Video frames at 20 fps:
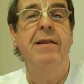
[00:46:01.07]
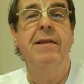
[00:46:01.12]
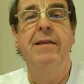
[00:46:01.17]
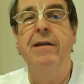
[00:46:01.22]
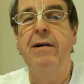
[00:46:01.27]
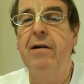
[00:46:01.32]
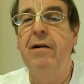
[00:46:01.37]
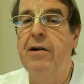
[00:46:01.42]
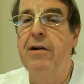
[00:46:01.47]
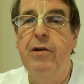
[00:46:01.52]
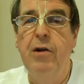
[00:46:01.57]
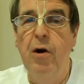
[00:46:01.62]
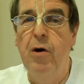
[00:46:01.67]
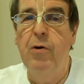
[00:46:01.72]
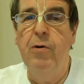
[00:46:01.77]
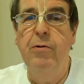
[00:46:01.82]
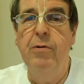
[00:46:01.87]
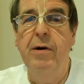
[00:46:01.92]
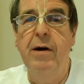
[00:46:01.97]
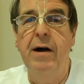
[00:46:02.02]
there are
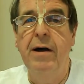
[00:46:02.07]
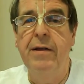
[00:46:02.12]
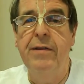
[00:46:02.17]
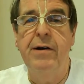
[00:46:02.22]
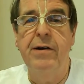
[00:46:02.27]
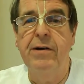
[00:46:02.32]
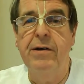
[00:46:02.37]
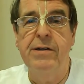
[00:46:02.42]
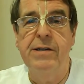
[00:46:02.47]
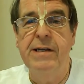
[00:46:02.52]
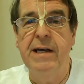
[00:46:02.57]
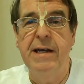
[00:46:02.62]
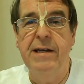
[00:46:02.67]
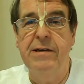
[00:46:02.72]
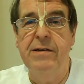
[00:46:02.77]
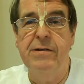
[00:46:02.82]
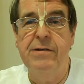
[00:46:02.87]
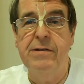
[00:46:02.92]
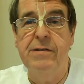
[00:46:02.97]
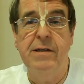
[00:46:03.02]
no other
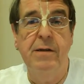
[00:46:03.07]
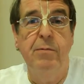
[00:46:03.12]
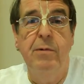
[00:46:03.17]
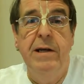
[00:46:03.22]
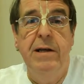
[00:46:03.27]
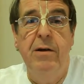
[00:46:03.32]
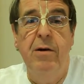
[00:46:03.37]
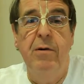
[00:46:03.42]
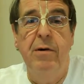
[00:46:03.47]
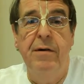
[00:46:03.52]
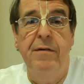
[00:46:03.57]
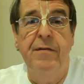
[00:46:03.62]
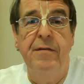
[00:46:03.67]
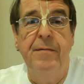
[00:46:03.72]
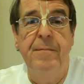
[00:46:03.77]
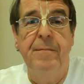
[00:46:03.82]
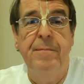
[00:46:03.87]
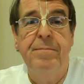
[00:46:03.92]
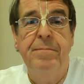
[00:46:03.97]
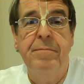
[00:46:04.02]
contenders that we know of.
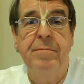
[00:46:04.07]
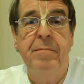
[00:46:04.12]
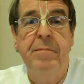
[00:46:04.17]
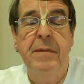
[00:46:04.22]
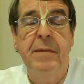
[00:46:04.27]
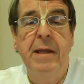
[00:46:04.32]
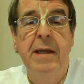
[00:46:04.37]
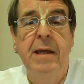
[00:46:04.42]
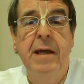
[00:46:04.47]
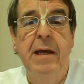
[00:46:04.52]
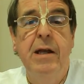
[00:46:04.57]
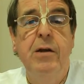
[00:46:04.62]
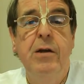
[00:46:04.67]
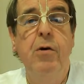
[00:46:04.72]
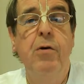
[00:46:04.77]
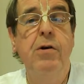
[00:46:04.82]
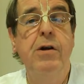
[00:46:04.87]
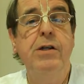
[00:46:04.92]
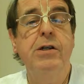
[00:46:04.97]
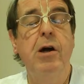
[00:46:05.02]

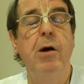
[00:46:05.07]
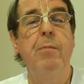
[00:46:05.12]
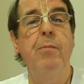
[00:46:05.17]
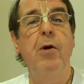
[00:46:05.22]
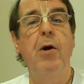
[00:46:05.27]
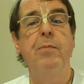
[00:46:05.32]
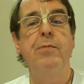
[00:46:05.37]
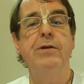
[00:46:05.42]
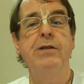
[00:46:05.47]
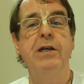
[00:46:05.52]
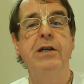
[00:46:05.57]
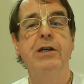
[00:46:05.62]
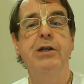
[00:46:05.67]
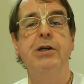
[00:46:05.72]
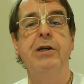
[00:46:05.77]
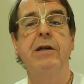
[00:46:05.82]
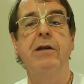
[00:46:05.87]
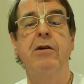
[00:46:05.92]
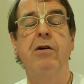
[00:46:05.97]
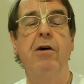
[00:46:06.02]
Nor does our
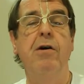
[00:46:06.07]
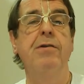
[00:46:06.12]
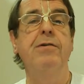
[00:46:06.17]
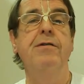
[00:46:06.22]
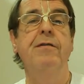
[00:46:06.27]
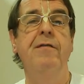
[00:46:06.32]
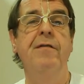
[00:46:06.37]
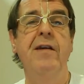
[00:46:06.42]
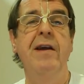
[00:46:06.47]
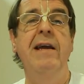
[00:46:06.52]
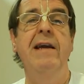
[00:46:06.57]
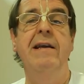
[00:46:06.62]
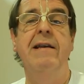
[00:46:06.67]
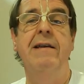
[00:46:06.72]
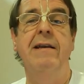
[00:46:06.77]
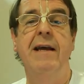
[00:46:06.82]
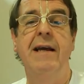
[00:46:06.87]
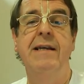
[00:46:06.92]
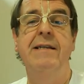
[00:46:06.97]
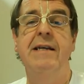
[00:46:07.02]
proposition
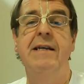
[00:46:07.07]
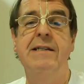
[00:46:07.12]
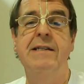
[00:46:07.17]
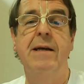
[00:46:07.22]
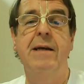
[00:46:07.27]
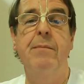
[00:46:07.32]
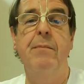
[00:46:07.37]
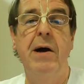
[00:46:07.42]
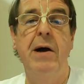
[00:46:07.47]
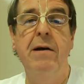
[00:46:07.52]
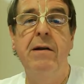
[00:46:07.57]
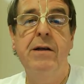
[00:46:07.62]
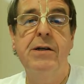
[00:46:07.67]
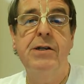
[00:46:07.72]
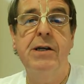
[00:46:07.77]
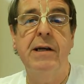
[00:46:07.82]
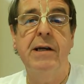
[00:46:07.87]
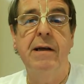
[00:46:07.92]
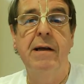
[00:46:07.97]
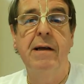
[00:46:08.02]
contravene existing
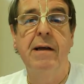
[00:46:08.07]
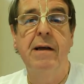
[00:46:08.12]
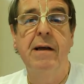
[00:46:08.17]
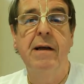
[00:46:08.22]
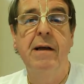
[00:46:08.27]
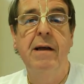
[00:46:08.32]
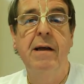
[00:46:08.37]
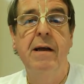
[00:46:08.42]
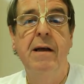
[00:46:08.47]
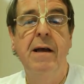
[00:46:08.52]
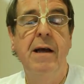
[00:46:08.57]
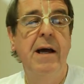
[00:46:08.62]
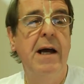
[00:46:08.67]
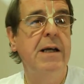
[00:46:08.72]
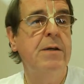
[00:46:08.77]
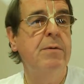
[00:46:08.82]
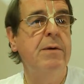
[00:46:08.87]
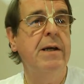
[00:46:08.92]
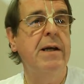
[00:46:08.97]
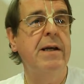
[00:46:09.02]
biology.
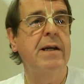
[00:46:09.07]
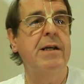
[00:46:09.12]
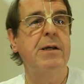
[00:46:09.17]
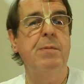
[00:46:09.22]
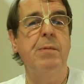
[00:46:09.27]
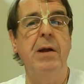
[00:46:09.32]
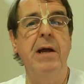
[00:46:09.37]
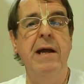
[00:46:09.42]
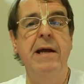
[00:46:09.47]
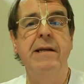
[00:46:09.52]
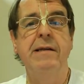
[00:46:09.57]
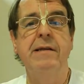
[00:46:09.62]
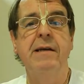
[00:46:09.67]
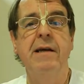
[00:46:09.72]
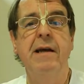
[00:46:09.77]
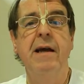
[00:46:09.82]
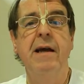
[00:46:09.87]
As we explained,